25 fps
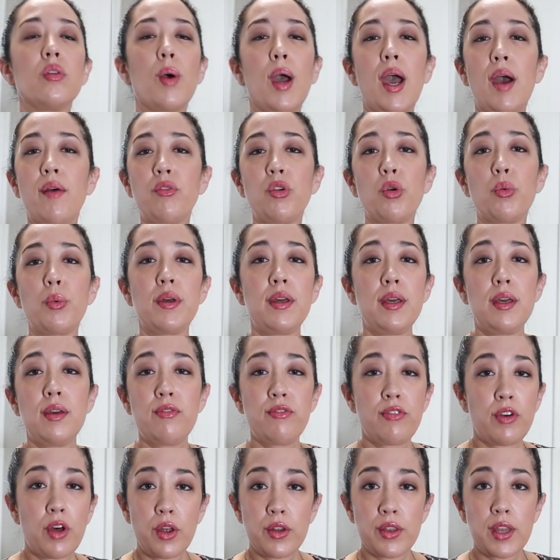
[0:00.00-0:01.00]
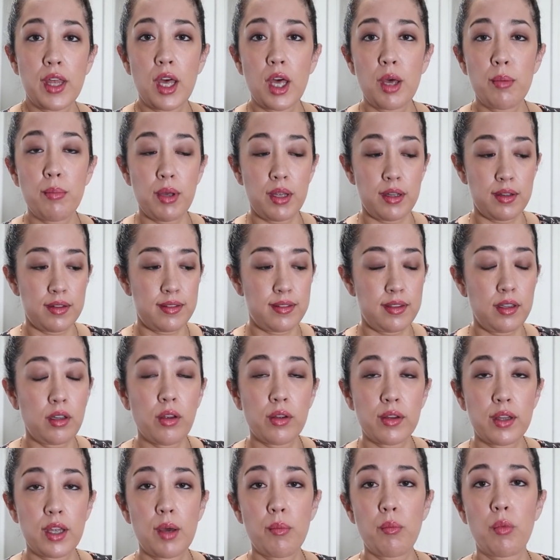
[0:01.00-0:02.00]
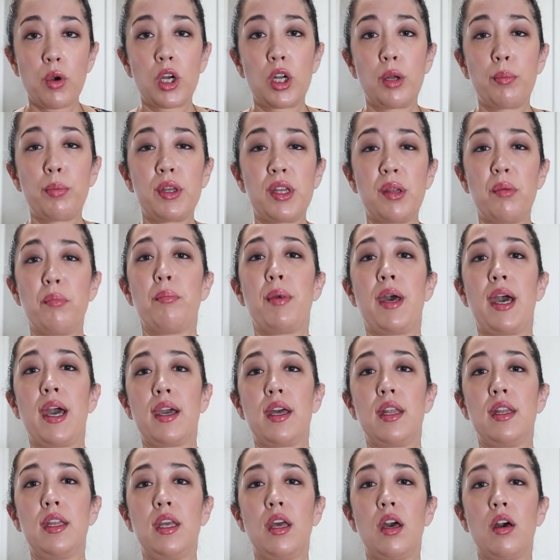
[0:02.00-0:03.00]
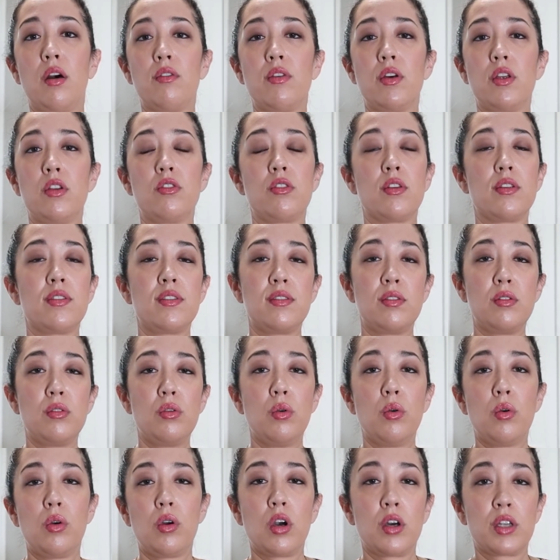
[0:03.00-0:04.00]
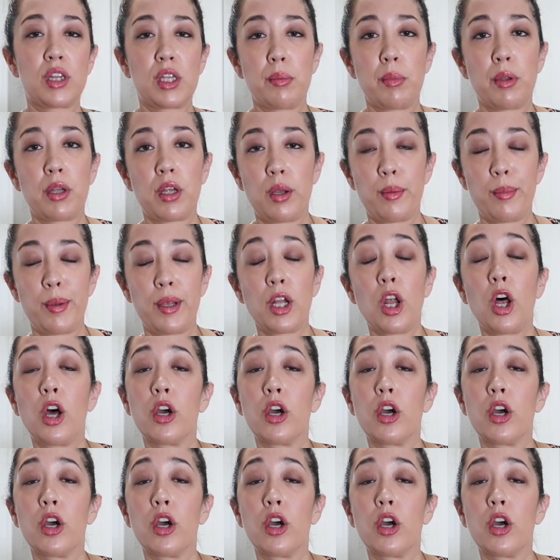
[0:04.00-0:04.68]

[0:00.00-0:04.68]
So after we fill them and seal them, we're gonna put them back in the oven just to cook them a little bit